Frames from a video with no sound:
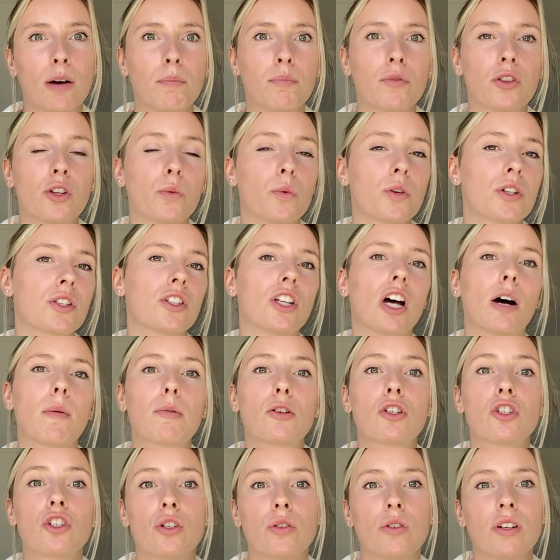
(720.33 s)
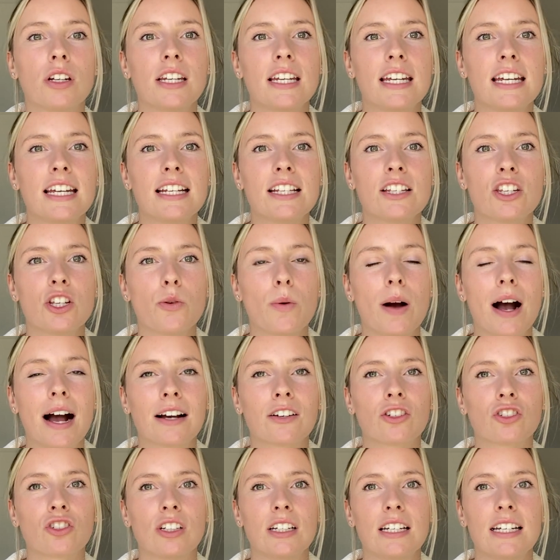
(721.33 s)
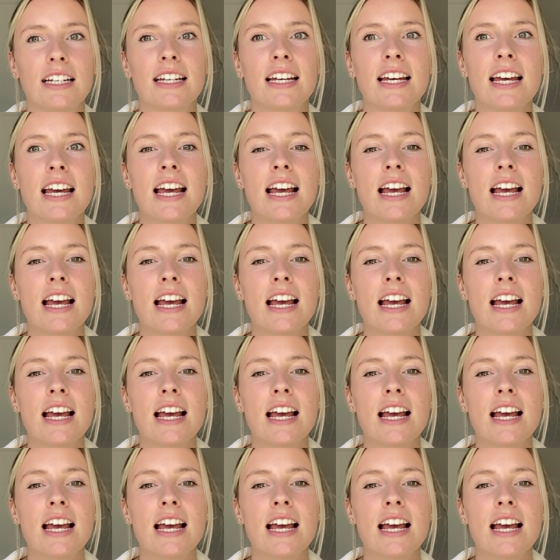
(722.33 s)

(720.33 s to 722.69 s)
there was an opportunity to actually